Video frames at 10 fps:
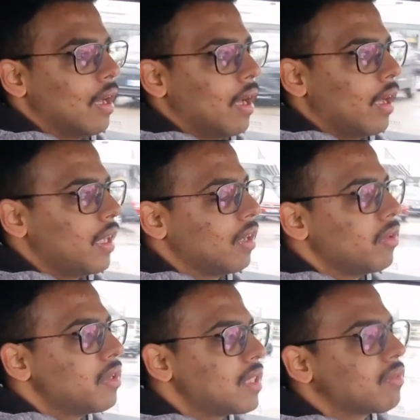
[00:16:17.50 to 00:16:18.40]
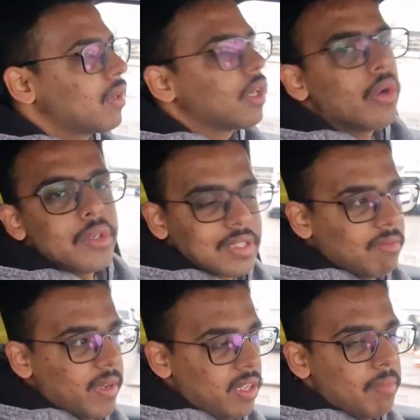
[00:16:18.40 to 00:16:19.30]
you know, you just want to go
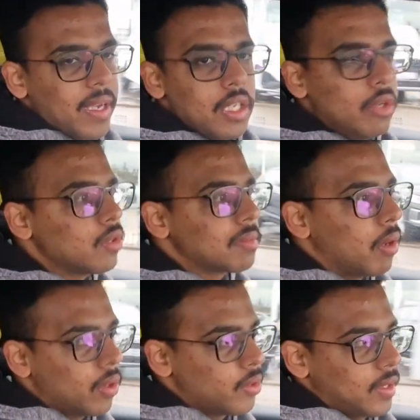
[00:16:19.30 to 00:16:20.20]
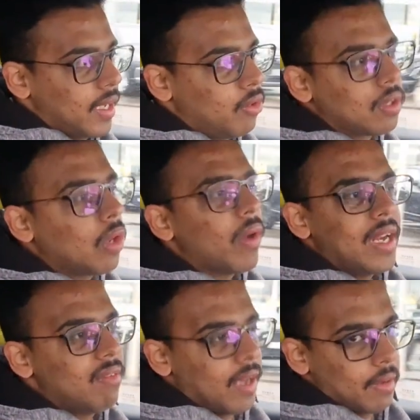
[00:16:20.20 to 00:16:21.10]
somewhere. You buy a used Polo today, you could go
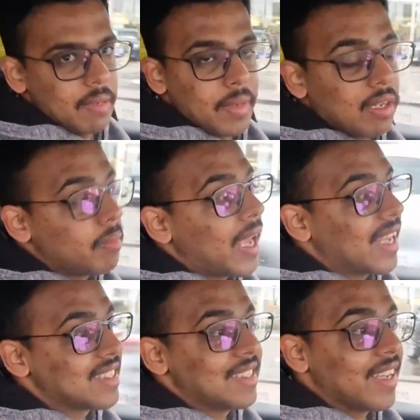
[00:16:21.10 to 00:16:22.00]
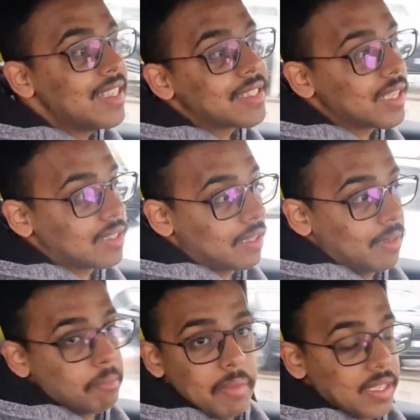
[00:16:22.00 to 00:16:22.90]
anywhere. It might not be as nice as a
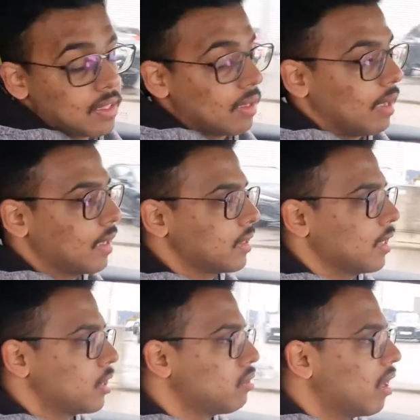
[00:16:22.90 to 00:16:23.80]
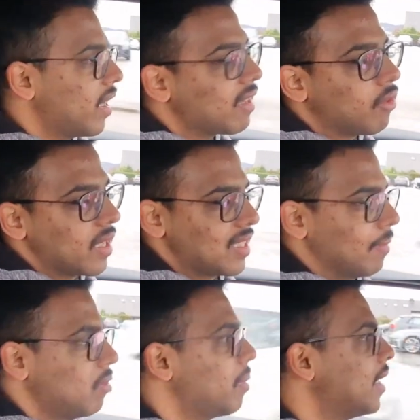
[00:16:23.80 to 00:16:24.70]
Touareg, for
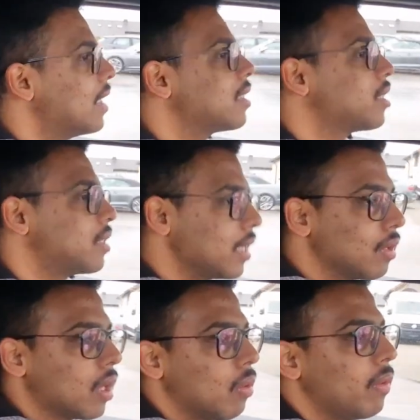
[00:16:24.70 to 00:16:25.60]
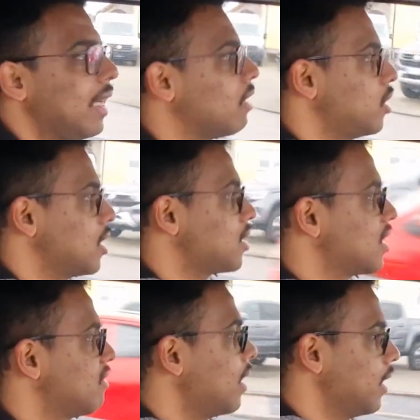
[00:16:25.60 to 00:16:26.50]
example, but it'll still go just as
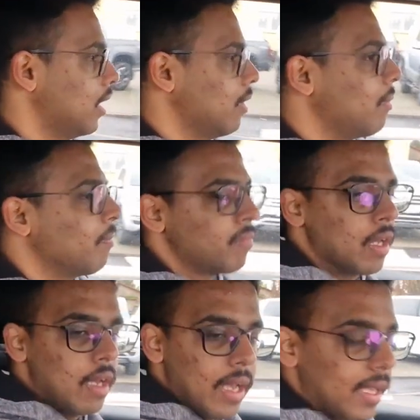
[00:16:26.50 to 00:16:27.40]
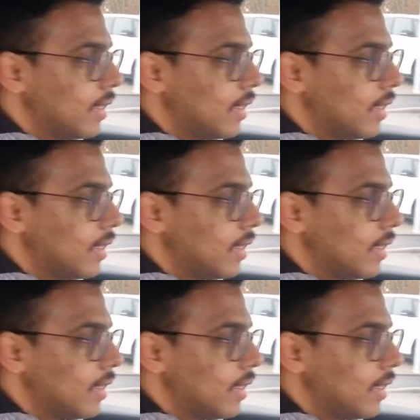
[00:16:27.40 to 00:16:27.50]
far, you know. And